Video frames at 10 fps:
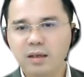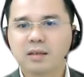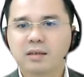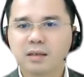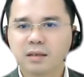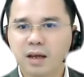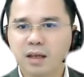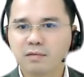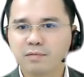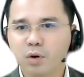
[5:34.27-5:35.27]
is
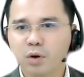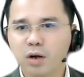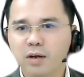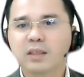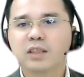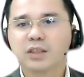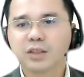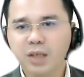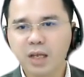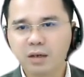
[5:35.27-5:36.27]
designed for
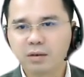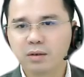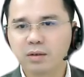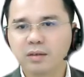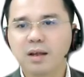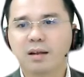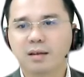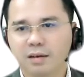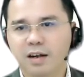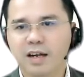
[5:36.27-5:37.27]
synchronous
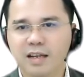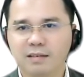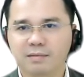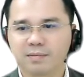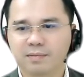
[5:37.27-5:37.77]
learning.